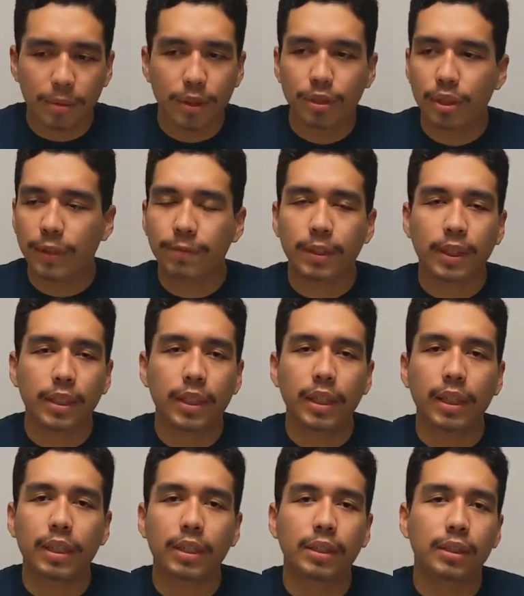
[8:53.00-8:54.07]
be shifting
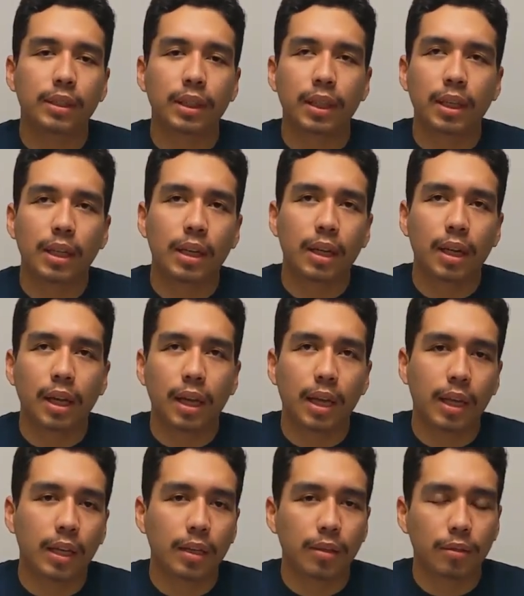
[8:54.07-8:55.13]
gears
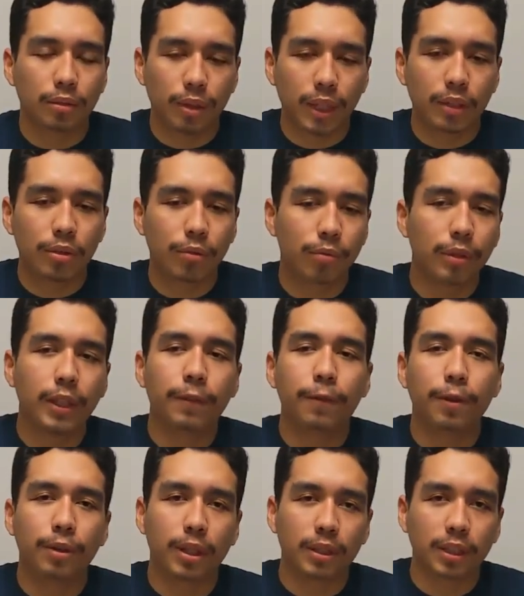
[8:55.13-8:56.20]
and trying to
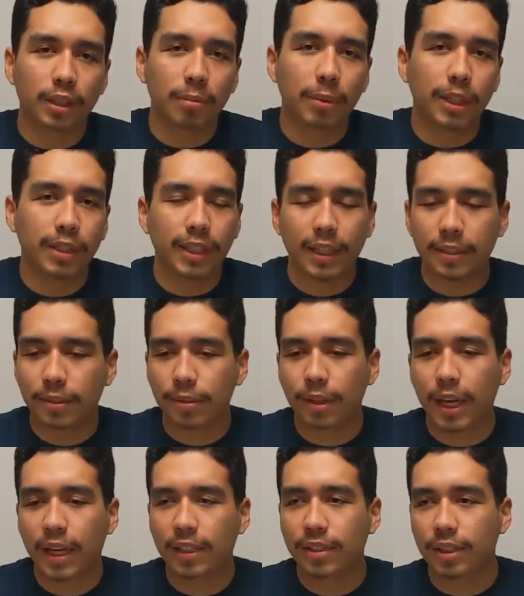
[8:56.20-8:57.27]
refocus on the main task
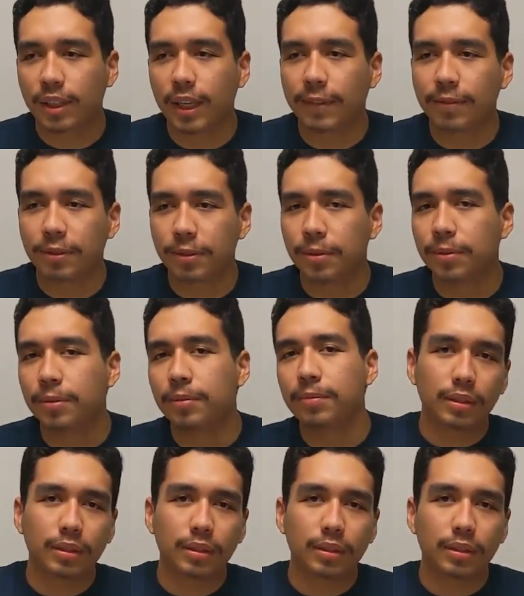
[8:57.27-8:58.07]
you actually have to do.